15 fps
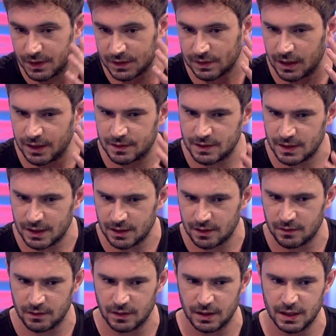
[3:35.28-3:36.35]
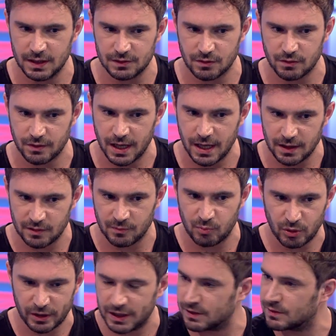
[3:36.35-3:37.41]
This idea that he's created of
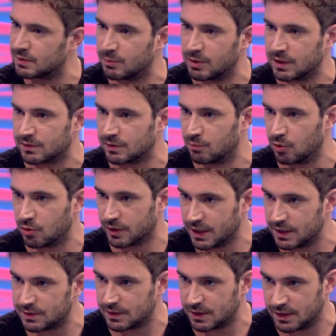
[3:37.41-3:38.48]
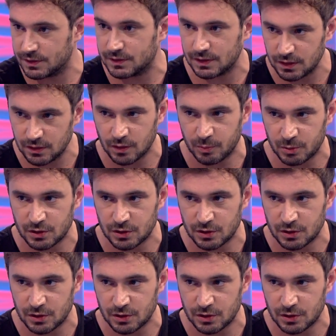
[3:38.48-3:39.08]
bringing someone else on board, he's he's seen an